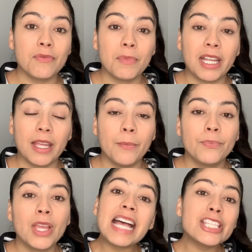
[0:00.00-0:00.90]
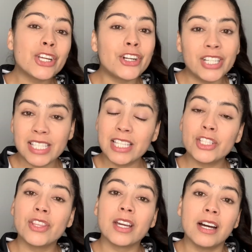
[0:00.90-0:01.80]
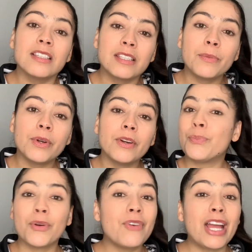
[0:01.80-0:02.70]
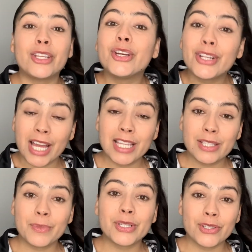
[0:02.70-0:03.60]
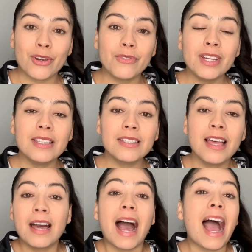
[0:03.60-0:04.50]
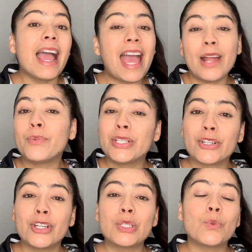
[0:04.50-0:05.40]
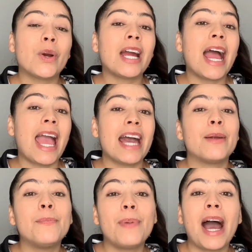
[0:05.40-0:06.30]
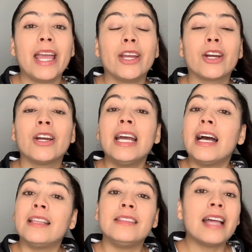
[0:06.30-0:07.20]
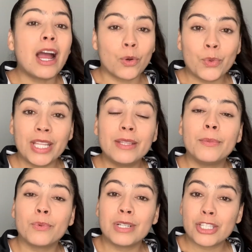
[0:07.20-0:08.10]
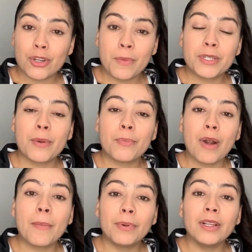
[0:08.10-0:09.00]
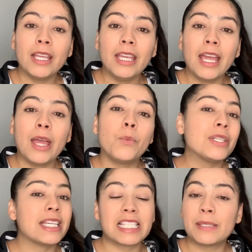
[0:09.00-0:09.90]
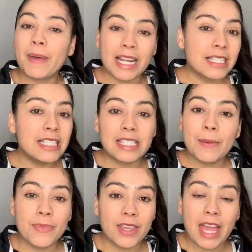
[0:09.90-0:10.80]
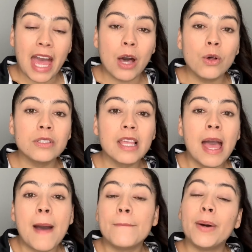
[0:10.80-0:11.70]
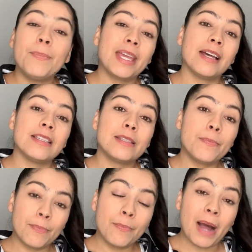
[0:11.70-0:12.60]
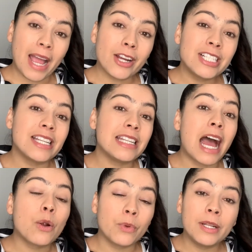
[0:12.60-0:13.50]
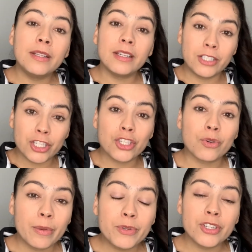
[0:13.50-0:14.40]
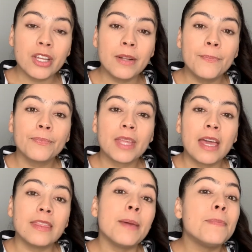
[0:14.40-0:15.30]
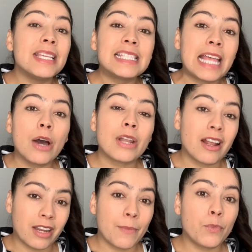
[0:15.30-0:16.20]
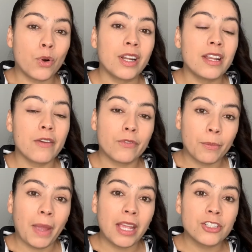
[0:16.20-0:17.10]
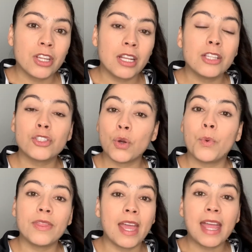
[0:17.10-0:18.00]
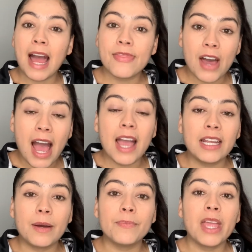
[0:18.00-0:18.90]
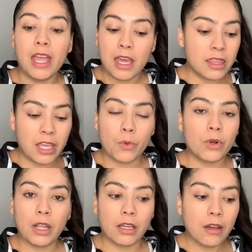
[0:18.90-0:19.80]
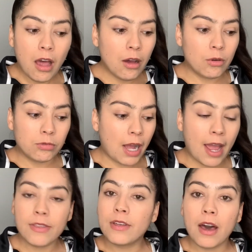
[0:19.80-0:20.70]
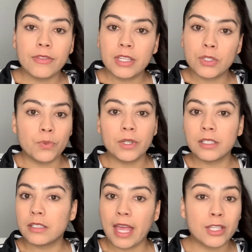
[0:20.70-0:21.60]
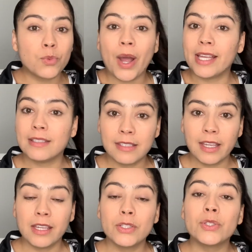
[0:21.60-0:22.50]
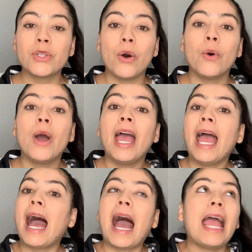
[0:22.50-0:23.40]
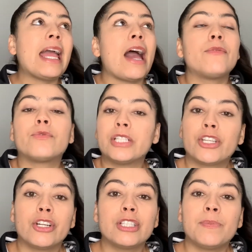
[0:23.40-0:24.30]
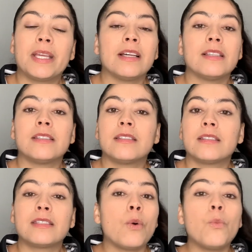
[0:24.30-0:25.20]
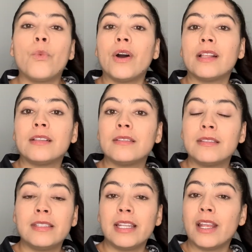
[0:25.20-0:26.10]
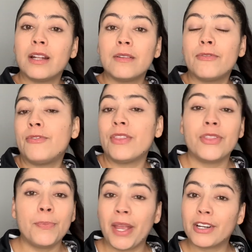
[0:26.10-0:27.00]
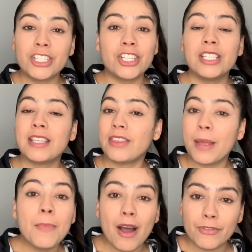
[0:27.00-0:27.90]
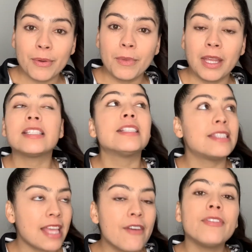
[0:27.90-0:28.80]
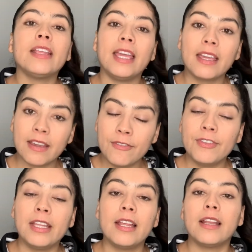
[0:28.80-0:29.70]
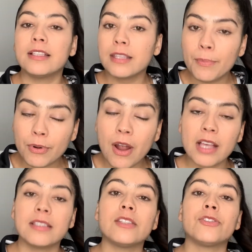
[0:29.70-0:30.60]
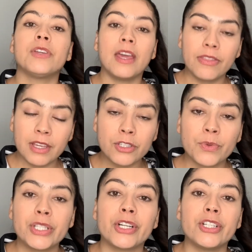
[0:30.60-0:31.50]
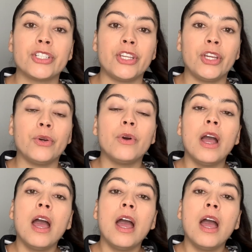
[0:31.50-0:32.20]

money. As a courtesy to the customer, provide good customer service. I had returns where I had a buyer not read the description properly and was expecting something else, but because the buyer did not read the description, they missed out on important information. And so when they got the item, they were like, oh, I thought this was X, Y, and Z. So I have returns because someone didn't fit the pair of jeans that they bought from me. It's definitely inconvenient. It's a process to get things returned to you.